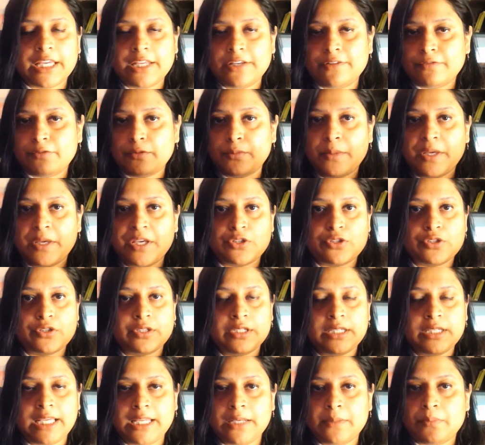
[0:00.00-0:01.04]

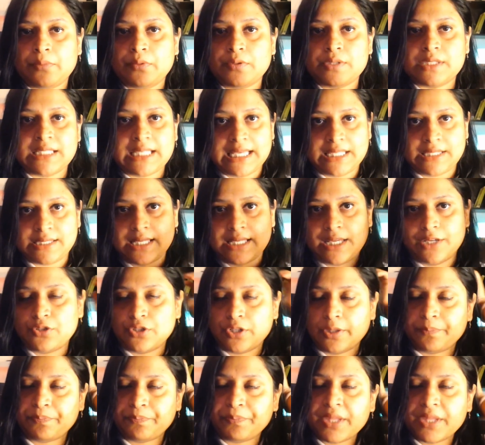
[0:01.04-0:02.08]
information, inputs,
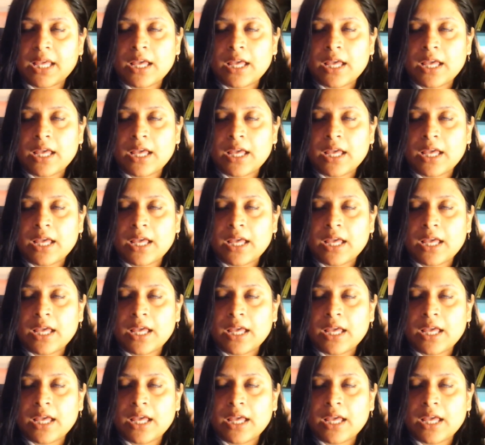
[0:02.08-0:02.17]
etc.